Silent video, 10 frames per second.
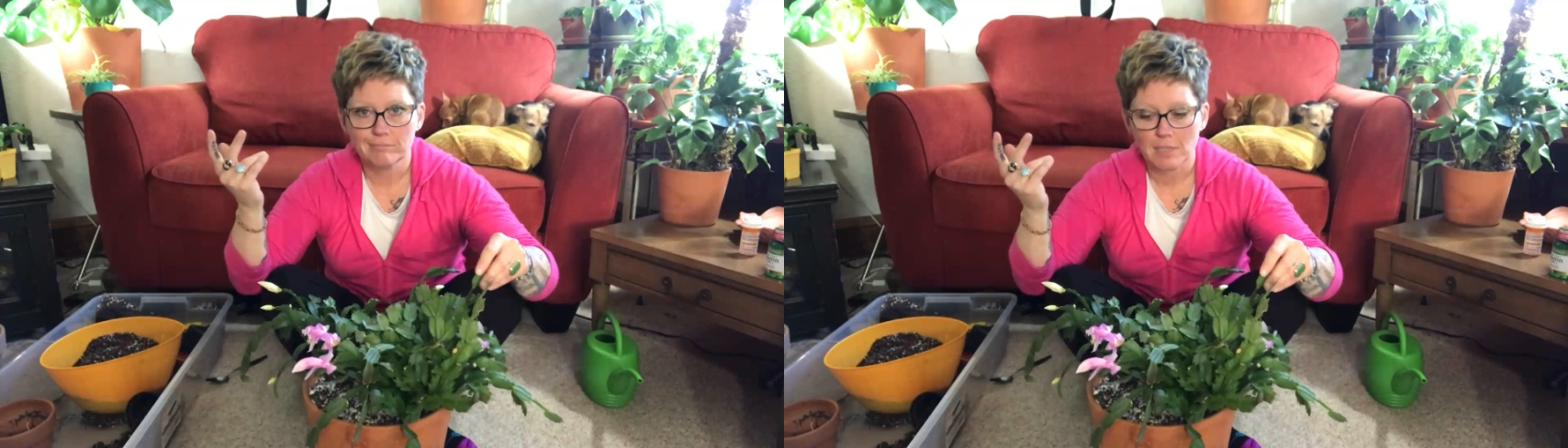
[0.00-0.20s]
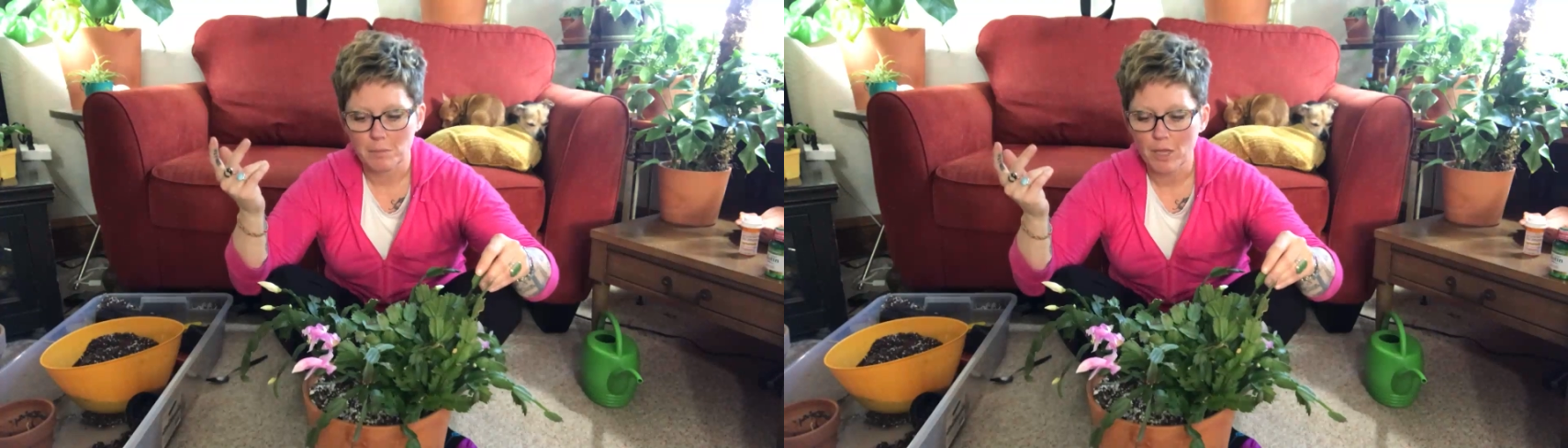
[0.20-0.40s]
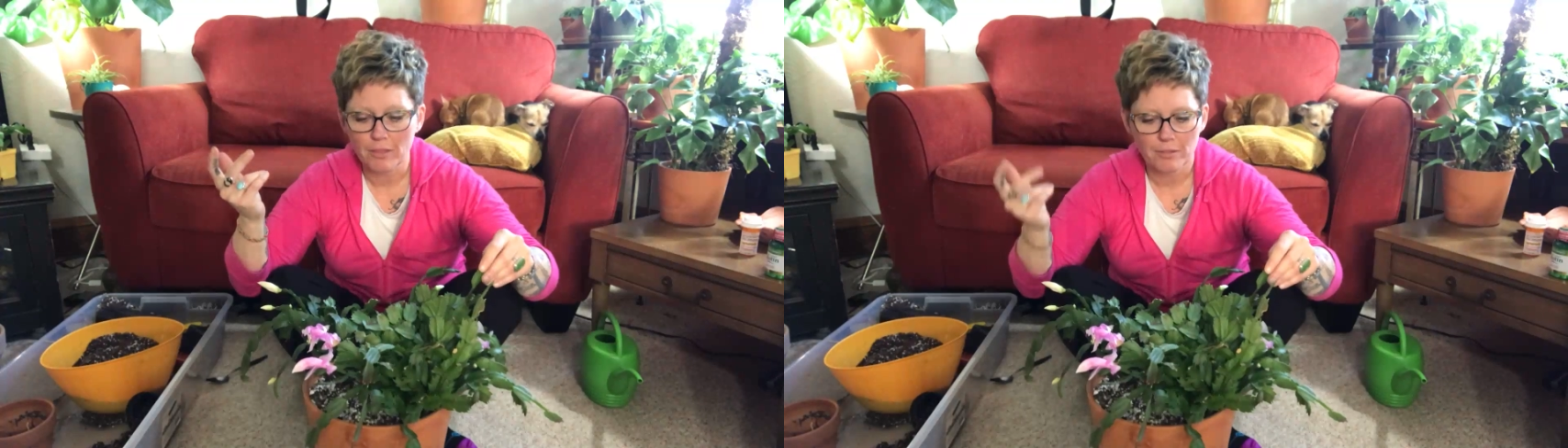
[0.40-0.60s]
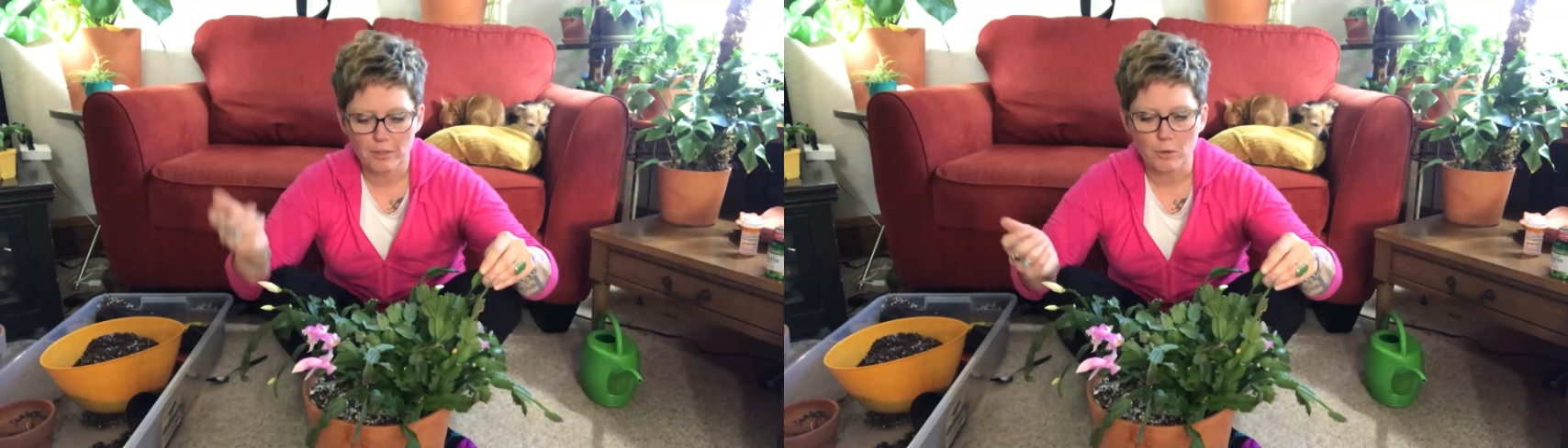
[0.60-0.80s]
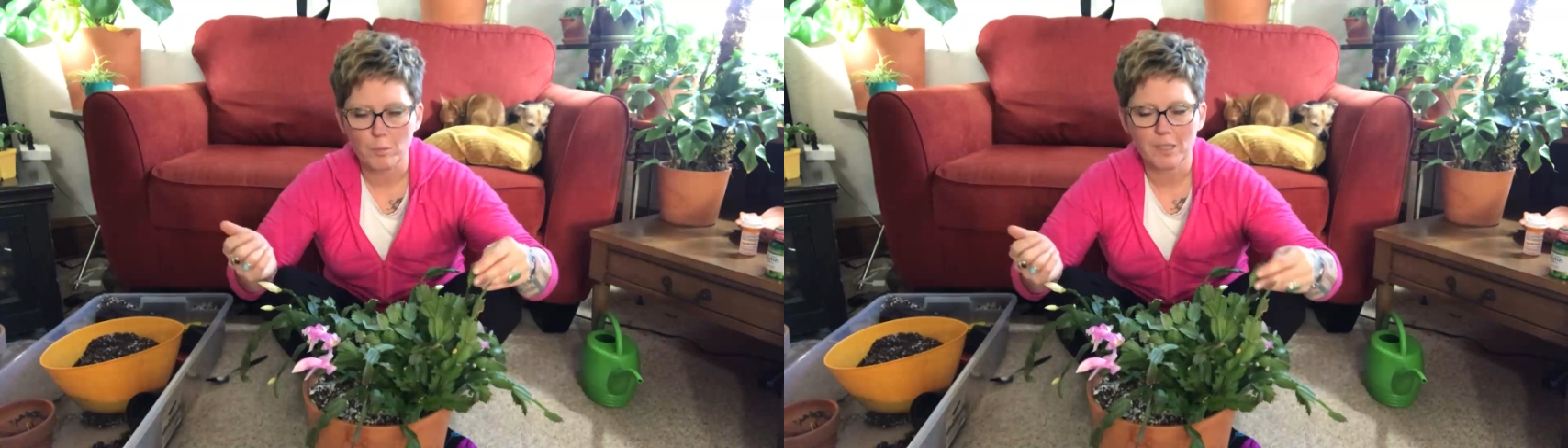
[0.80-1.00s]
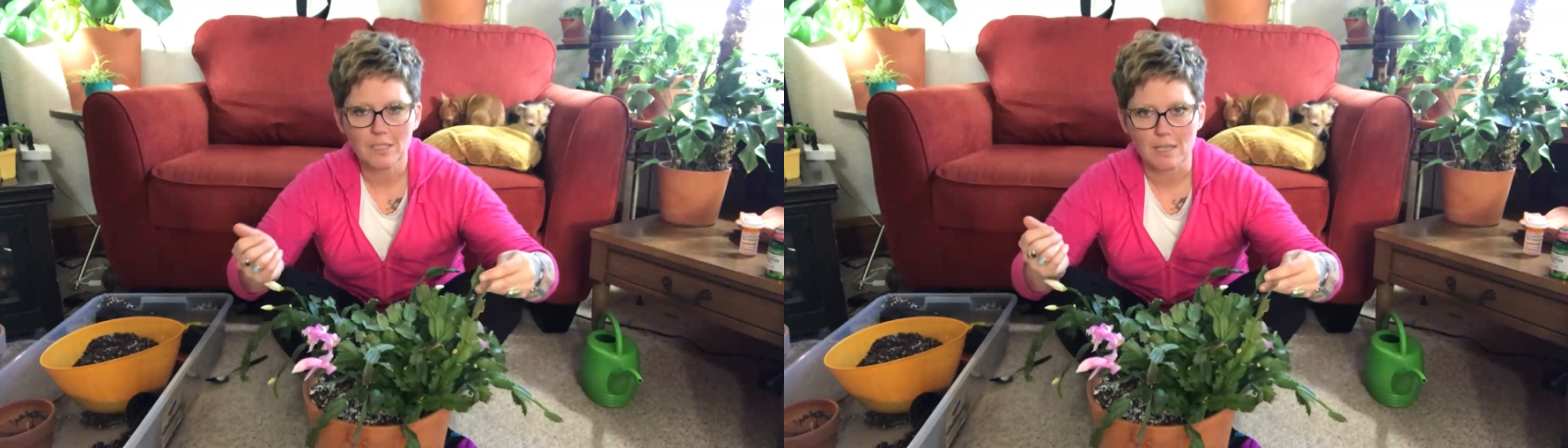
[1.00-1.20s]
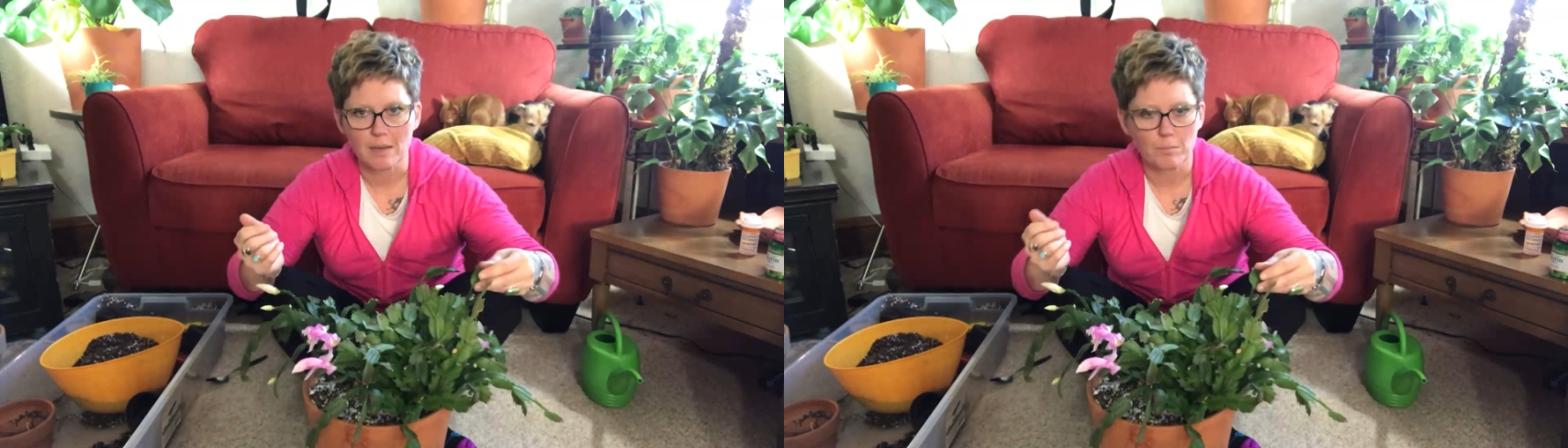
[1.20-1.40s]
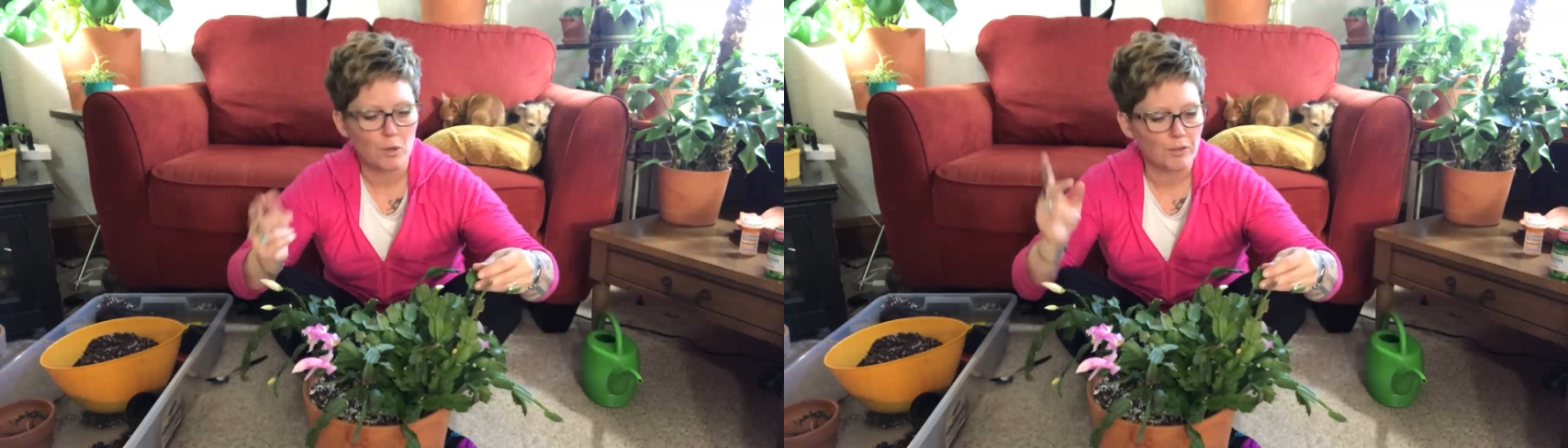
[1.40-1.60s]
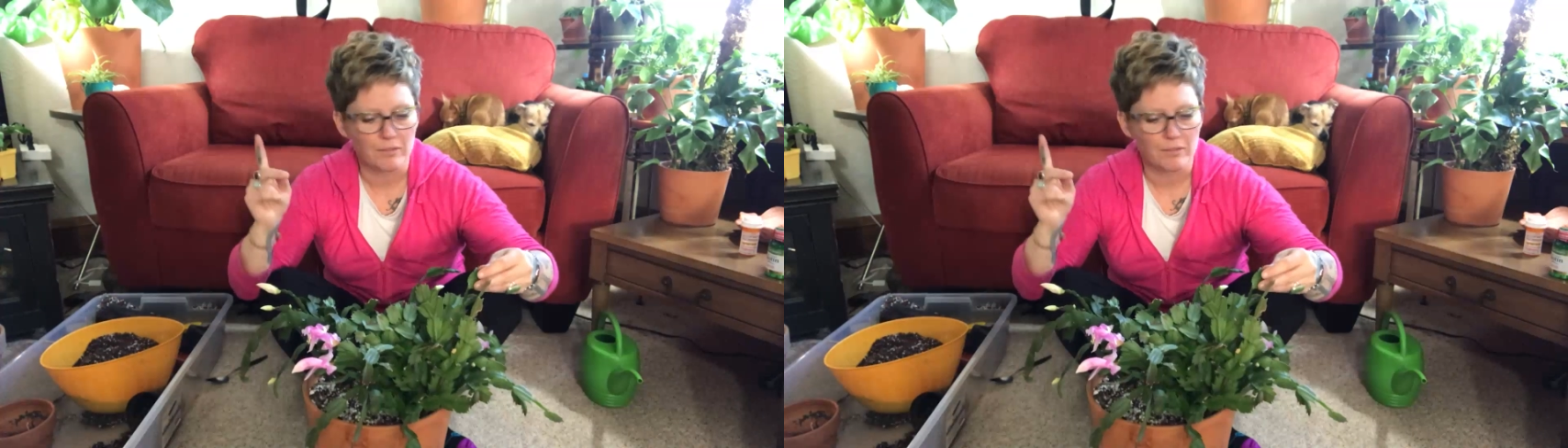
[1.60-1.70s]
a month there were buds on both